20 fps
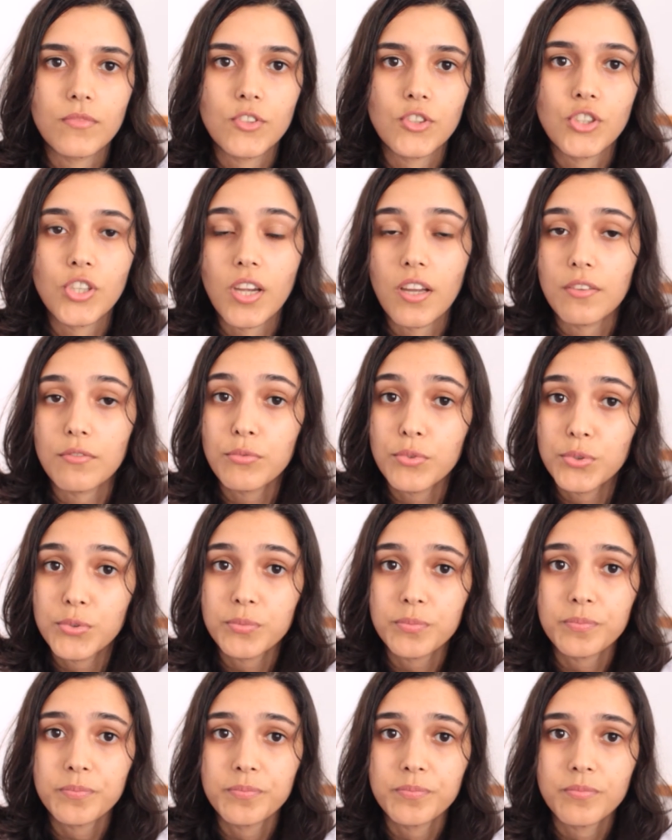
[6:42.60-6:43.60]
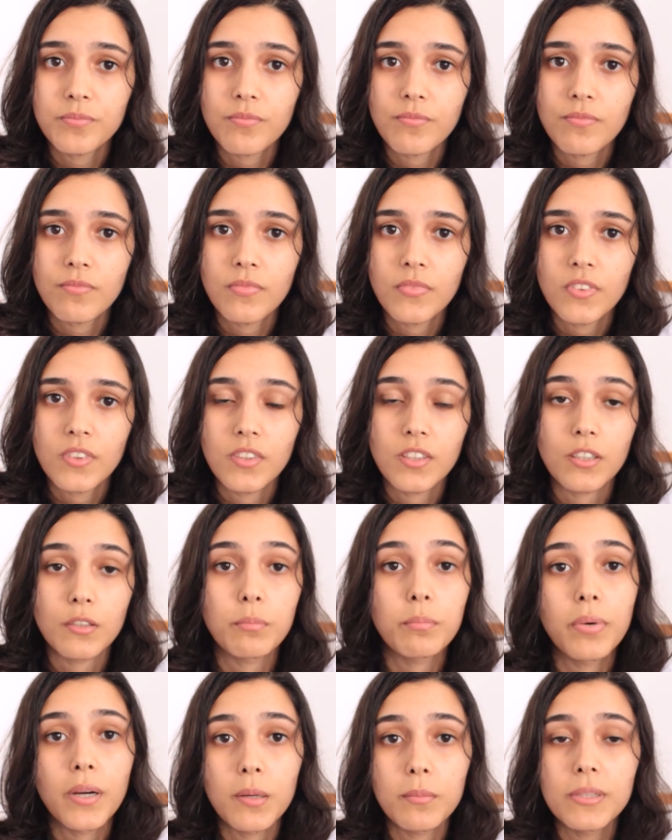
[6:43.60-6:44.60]
chat room. There
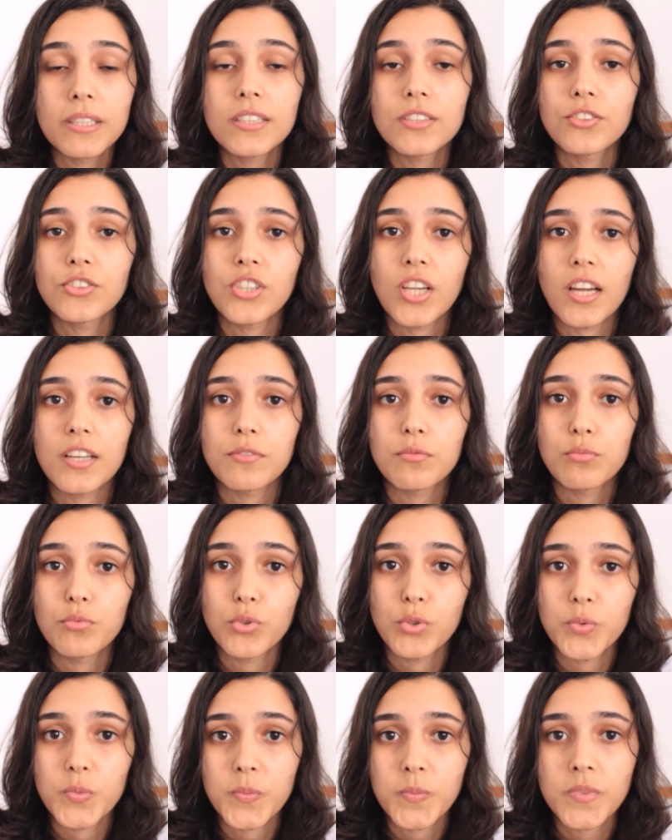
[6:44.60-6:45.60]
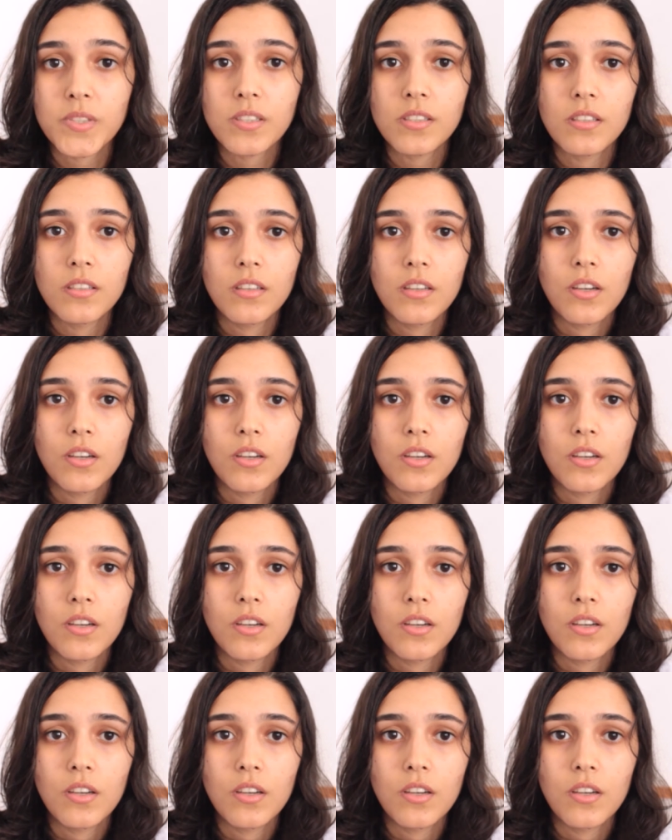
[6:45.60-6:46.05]
are public chat rooms